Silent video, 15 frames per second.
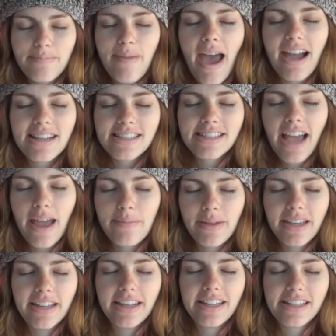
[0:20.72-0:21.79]
Max
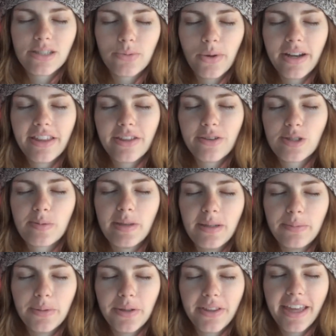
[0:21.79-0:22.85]
Simon is one of those
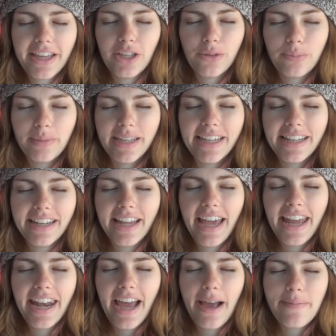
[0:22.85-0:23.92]
people that you meet,
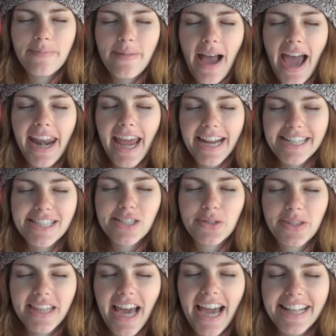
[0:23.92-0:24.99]
and I'm and I
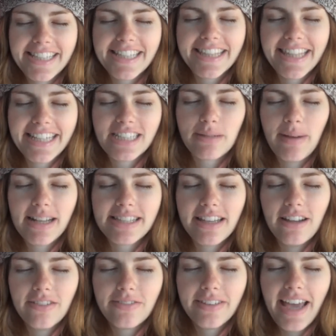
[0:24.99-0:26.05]
do I did think to
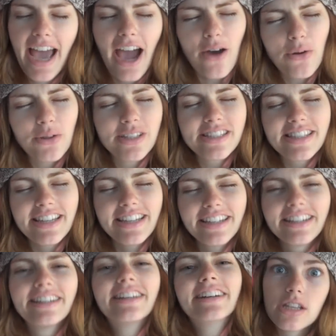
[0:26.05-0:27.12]
myself, how old is he?
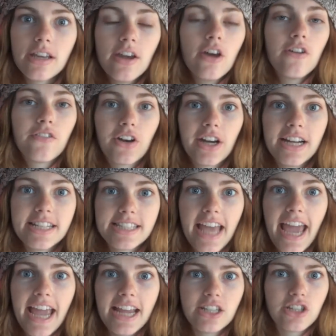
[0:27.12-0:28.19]
for his
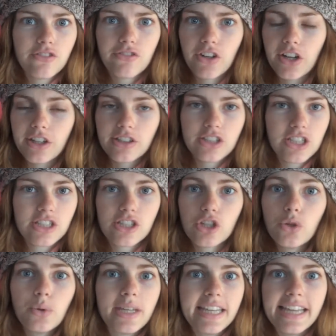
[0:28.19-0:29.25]
age and for just
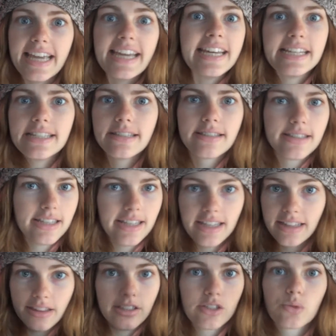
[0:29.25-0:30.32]
who he is
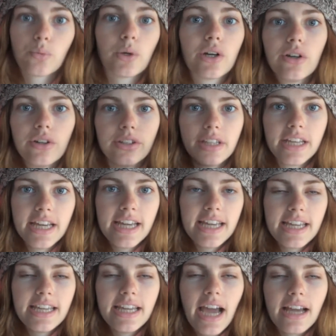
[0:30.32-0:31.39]
in this world,
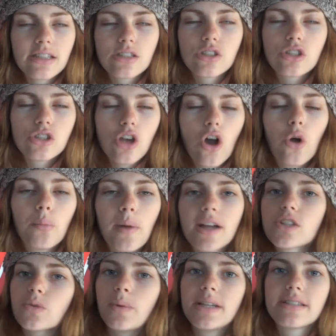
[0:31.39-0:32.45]
he has so
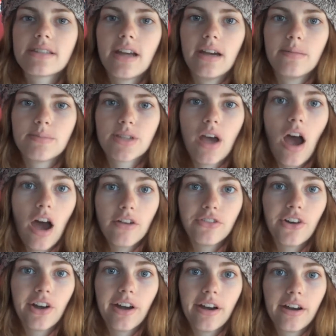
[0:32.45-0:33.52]
much wisdom to
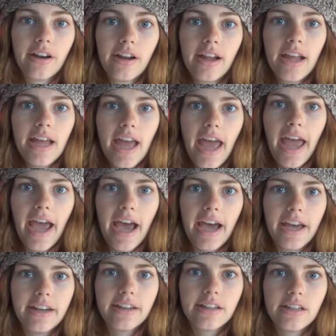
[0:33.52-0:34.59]
offer
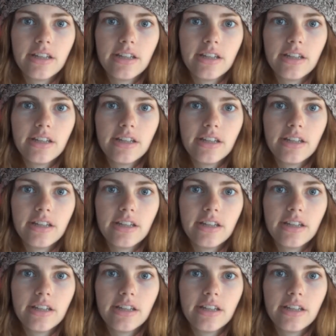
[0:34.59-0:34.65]
and